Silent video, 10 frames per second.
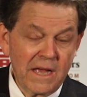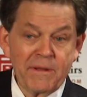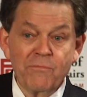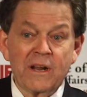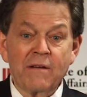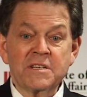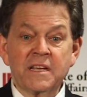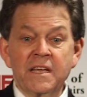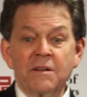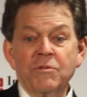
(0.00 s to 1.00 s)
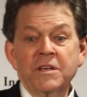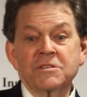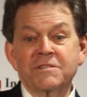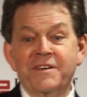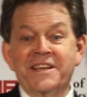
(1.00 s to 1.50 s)
I mean, when I was a kid, we
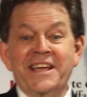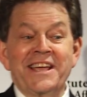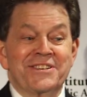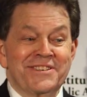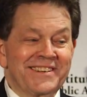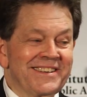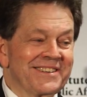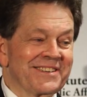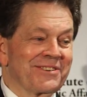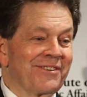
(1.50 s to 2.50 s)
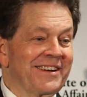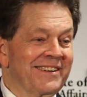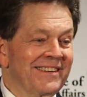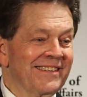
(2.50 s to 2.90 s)
used to vacation in Detroit.